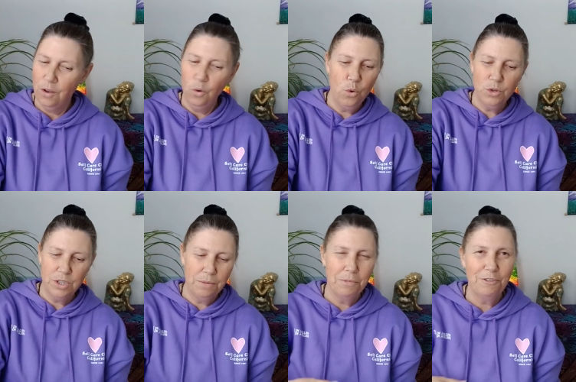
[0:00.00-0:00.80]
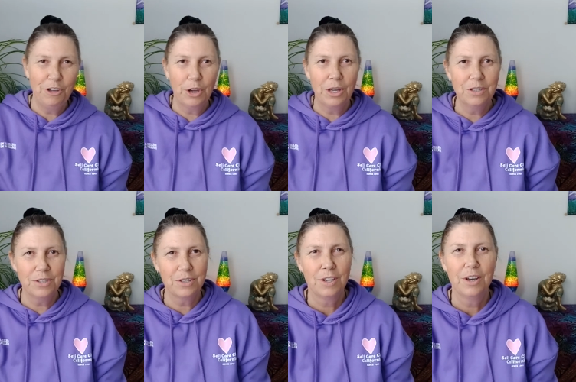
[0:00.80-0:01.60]
Awesome,
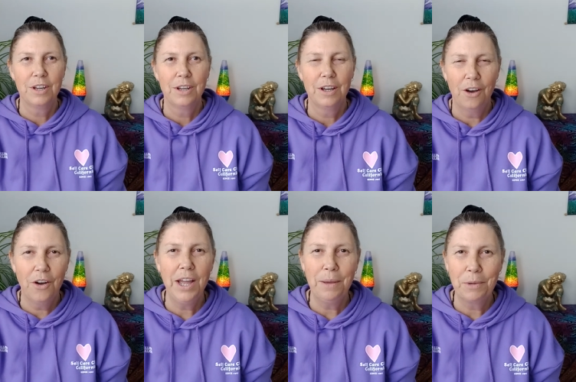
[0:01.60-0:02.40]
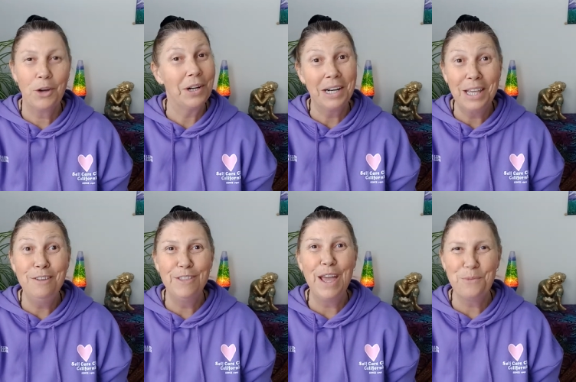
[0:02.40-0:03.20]
Mathekus. I am going to
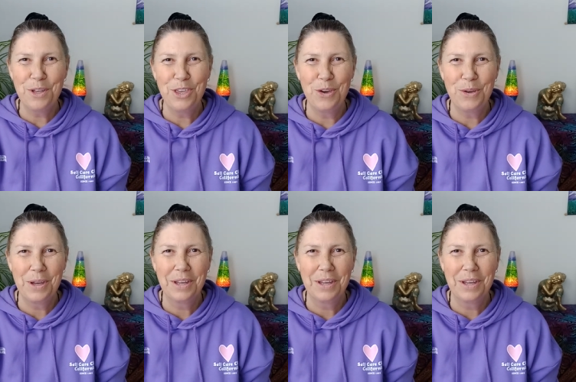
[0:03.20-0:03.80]
leave that with you.